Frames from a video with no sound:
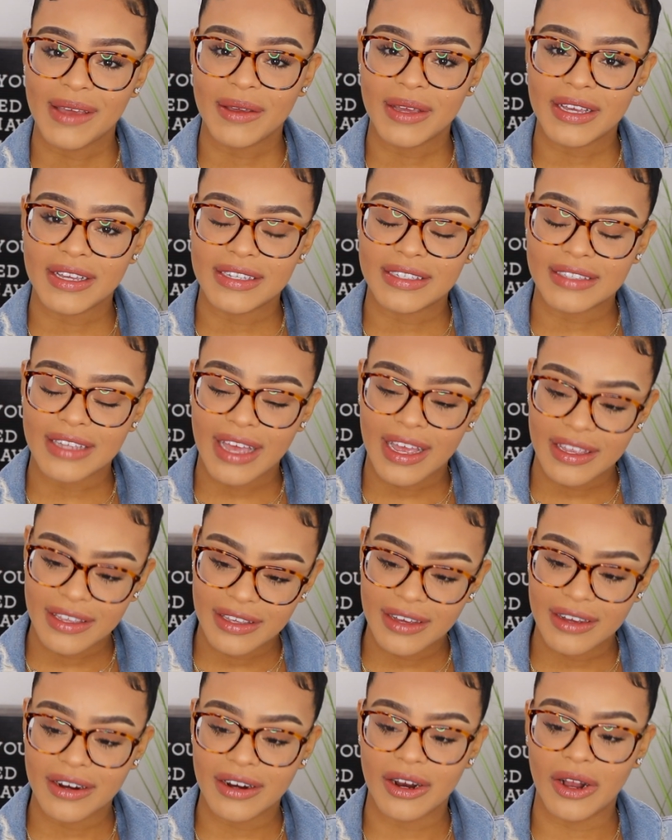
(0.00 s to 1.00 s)
because
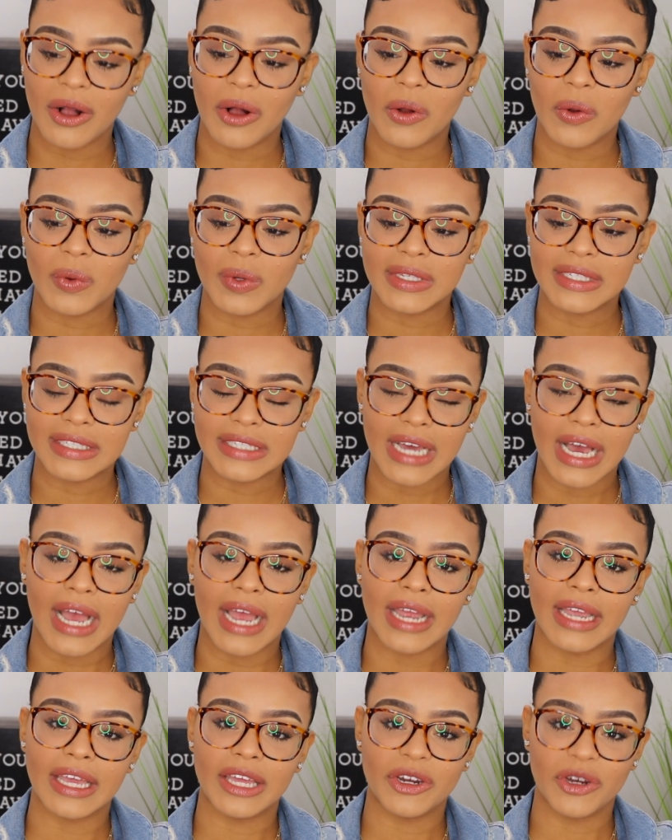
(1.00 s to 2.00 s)
your girl was
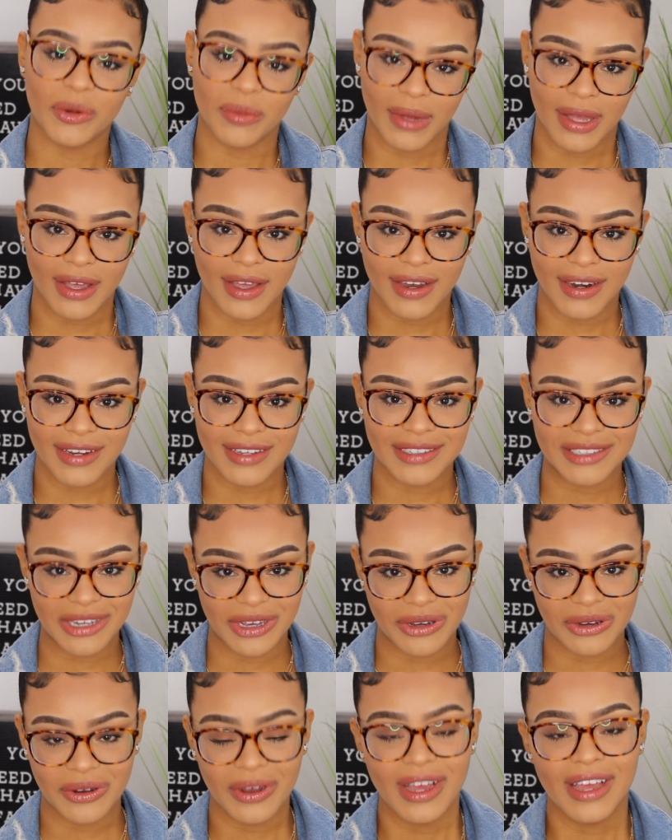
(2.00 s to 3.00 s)
dying in her bed.
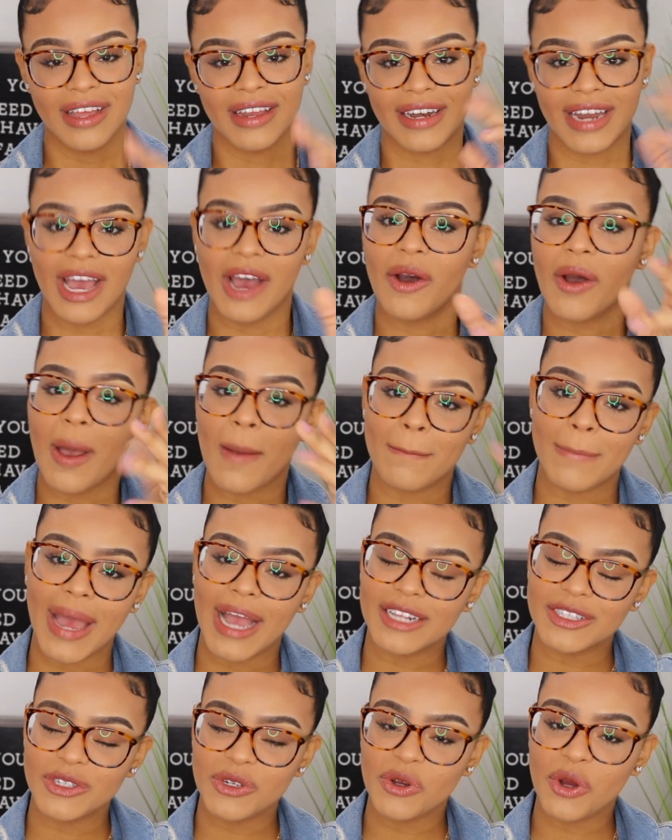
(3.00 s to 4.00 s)
So now I'm
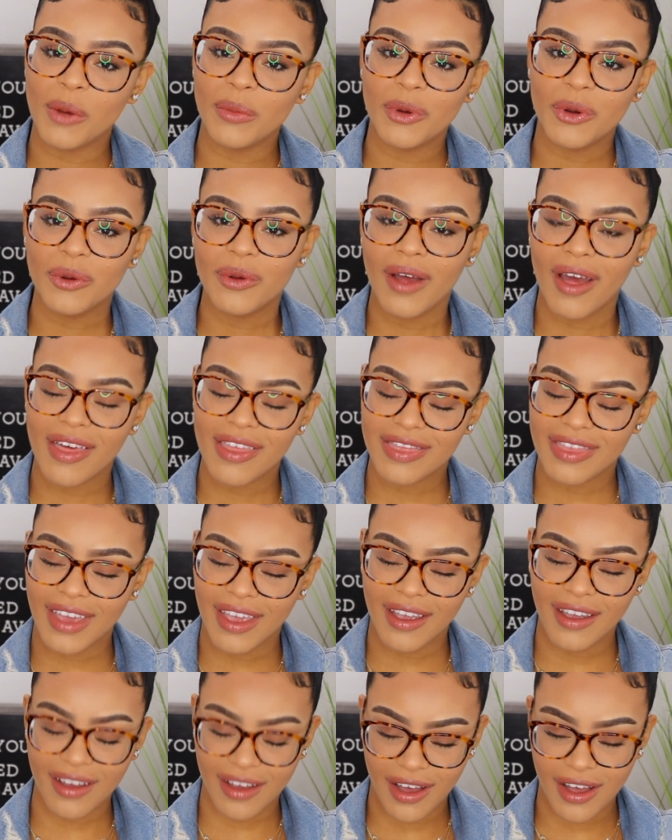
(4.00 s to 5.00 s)
back to normal,
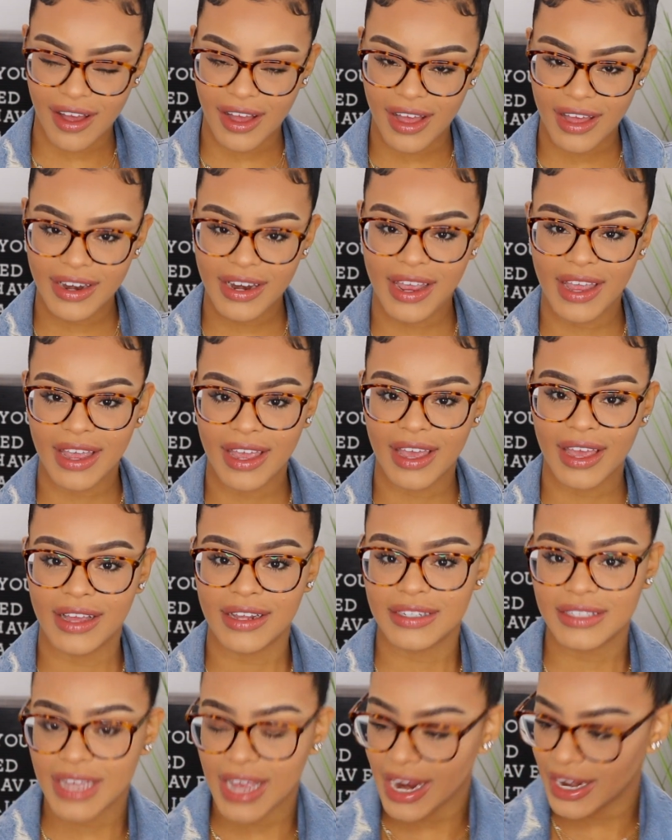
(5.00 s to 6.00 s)
thank God.
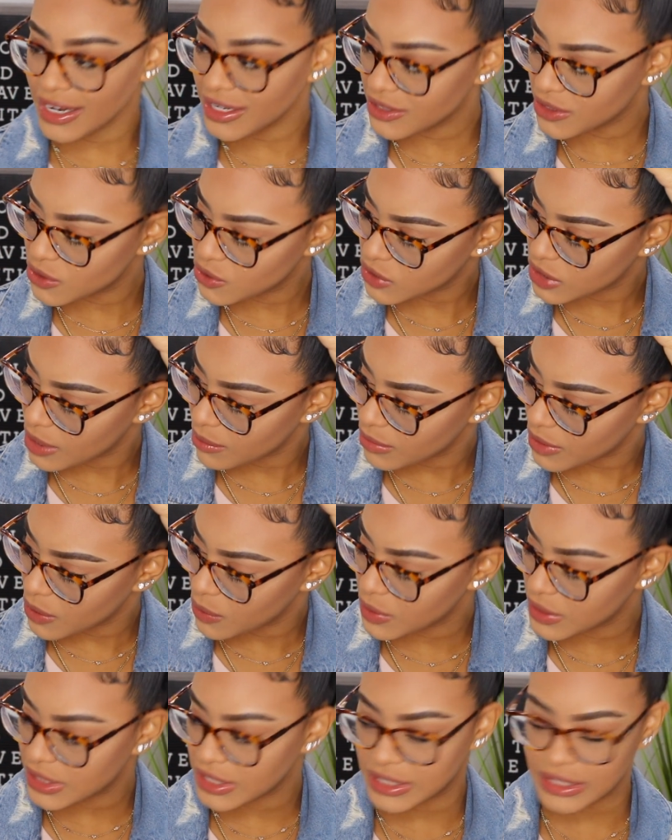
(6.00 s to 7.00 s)
And I need to do something
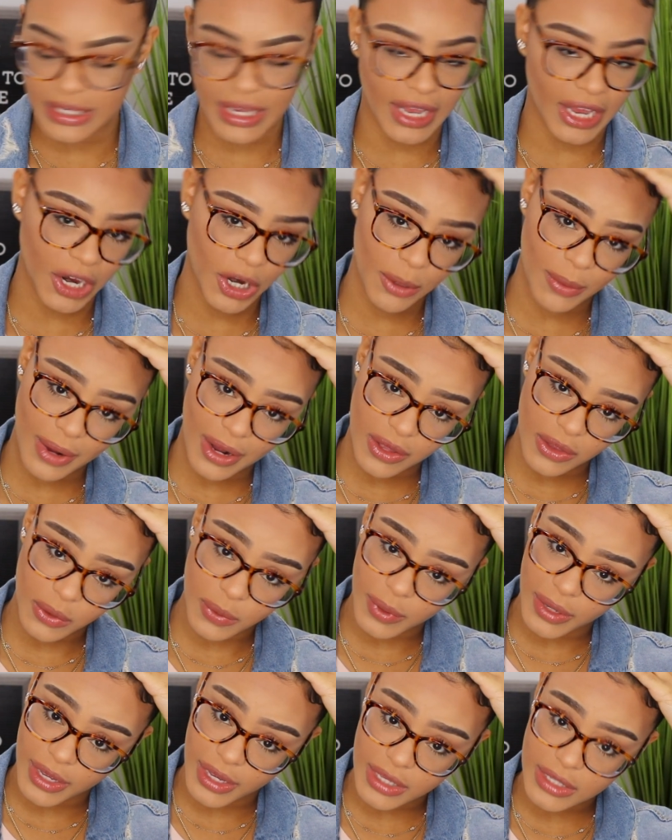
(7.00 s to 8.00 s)
with this hair, by the
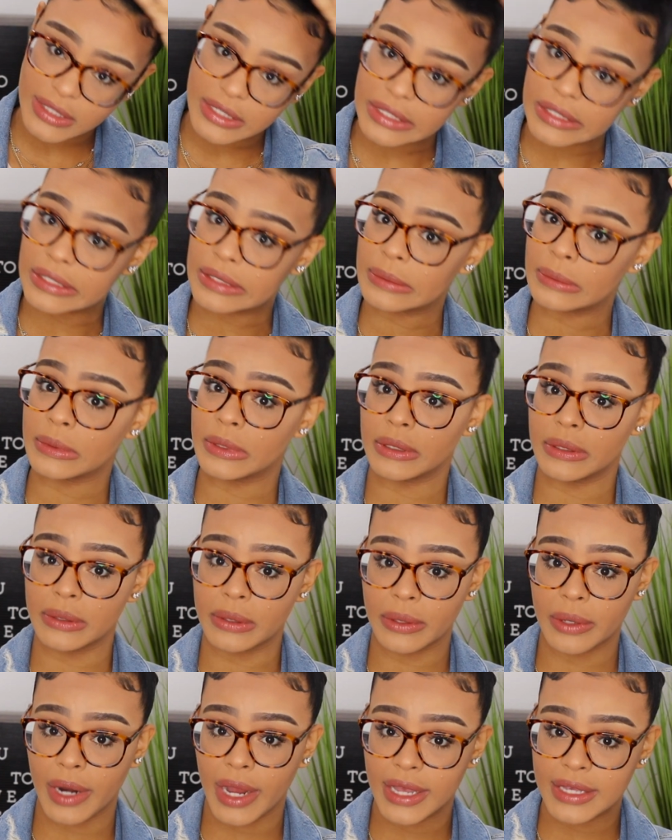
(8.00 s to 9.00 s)
way. It's looking real
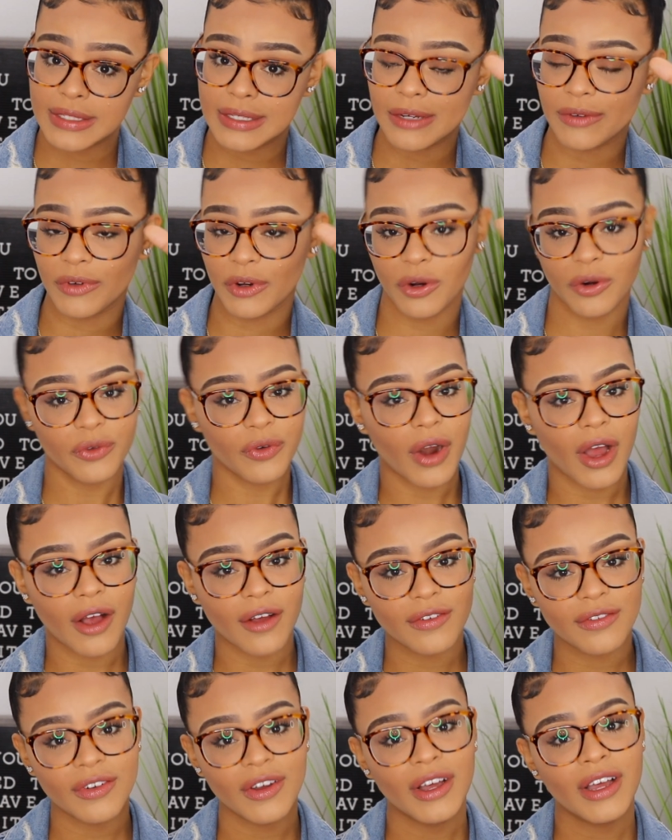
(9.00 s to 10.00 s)
crazy, real
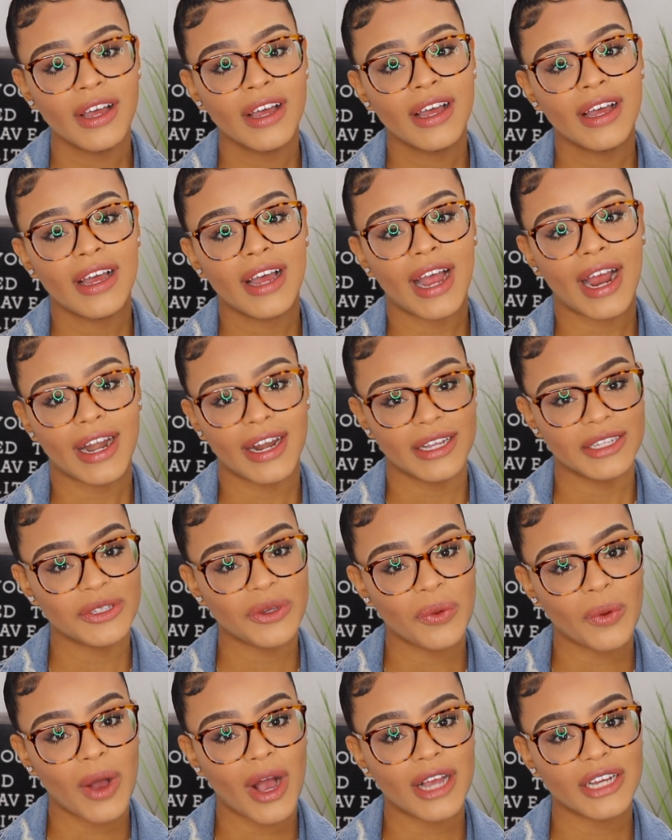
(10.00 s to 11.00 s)
rough. I need
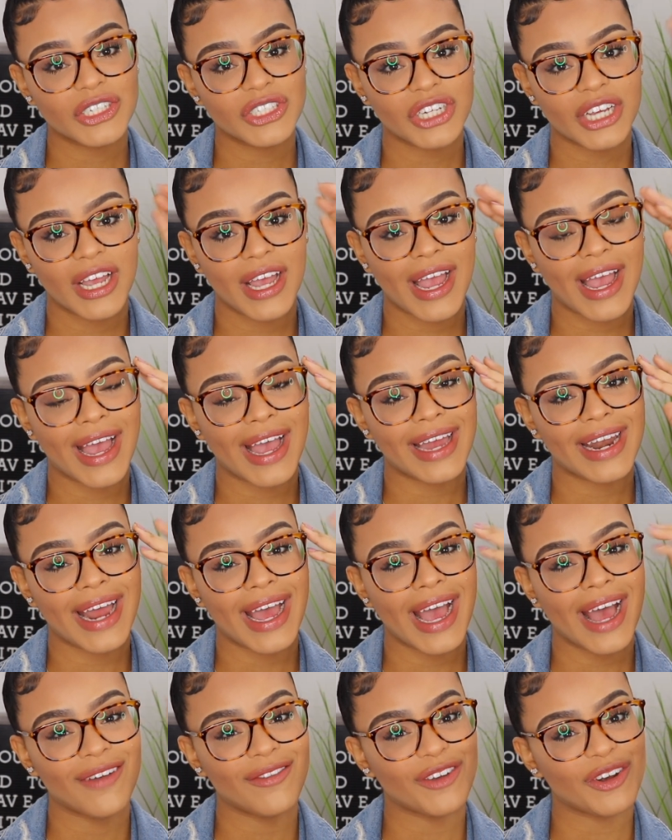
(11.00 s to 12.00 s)
to wash it, and
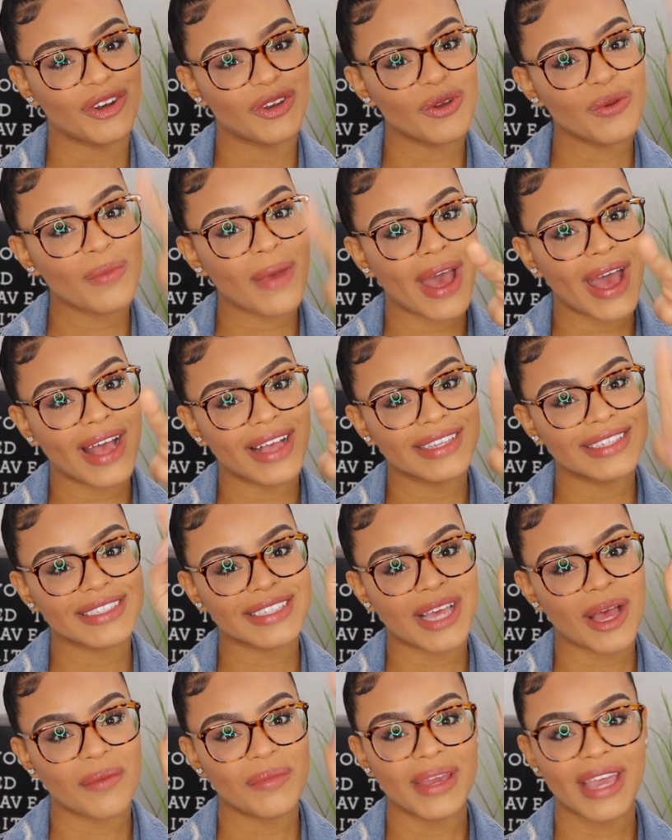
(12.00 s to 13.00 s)
I have a new mask
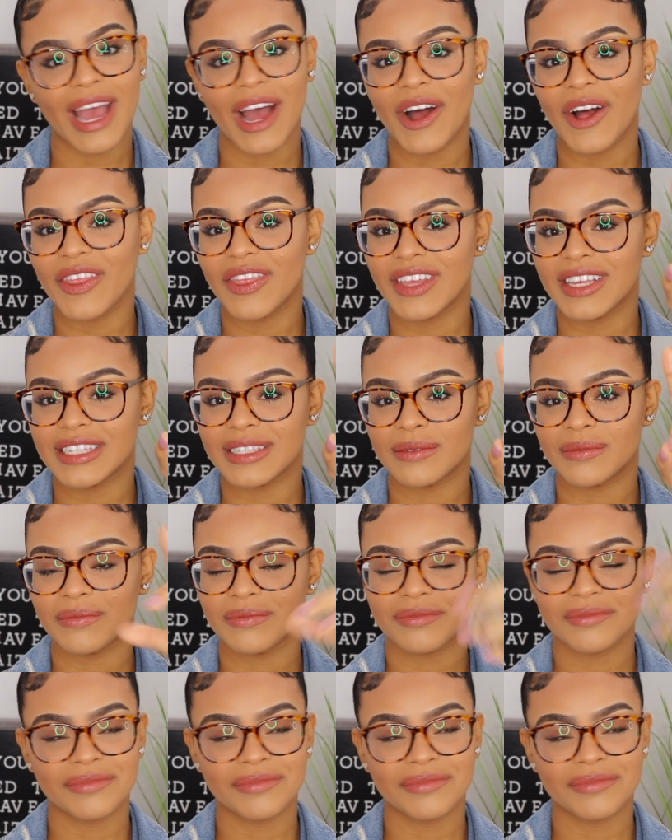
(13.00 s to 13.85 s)
coming out this